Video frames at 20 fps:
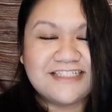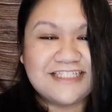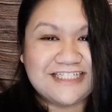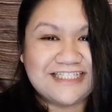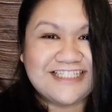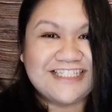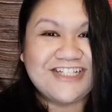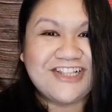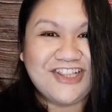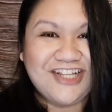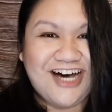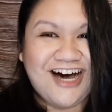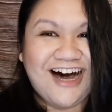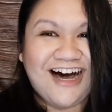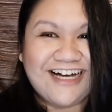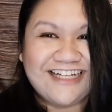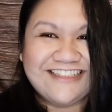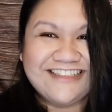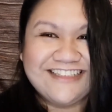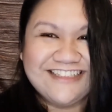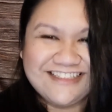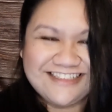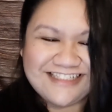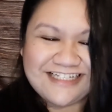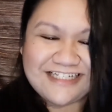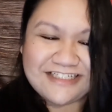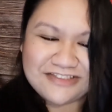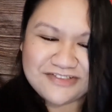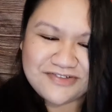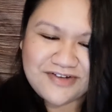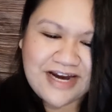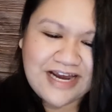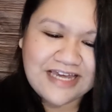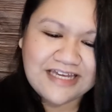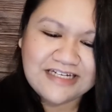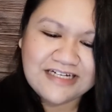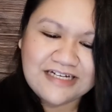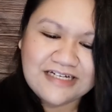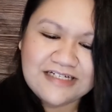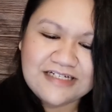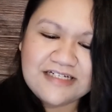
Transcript: It's a lot. That's right.